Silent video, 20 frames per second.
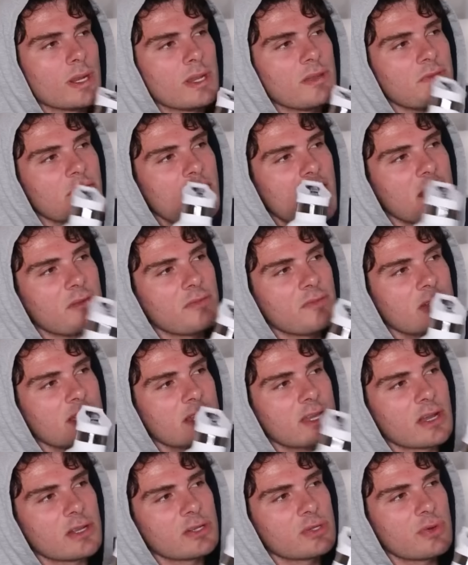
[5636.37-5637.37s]
if every
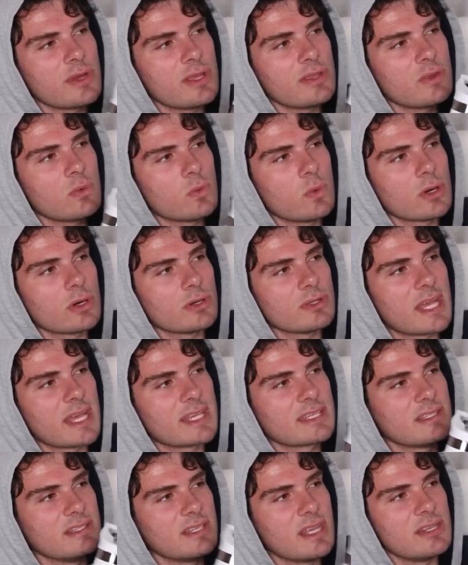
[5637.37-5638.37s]
country in the world
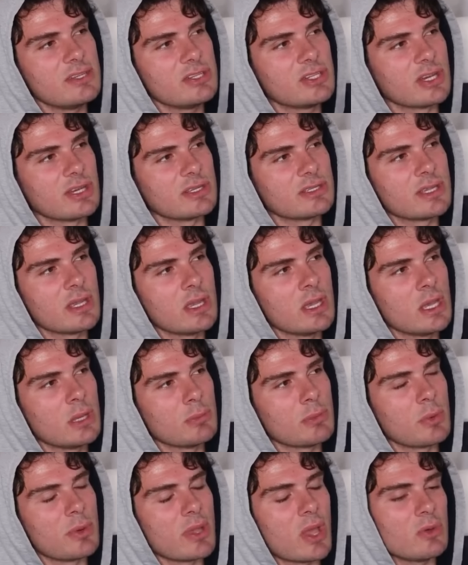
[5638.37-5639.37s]
has ninjas,
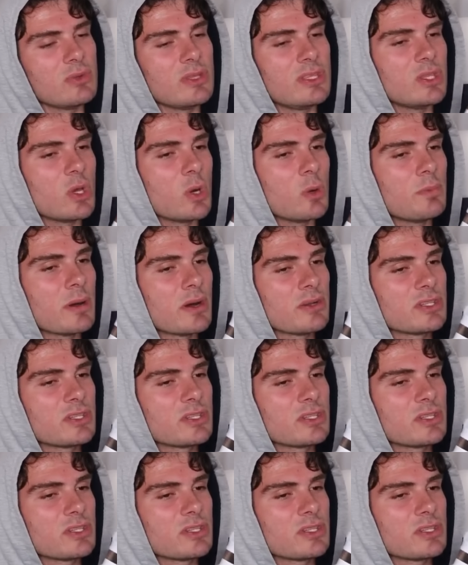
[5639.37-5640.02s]
but we only know about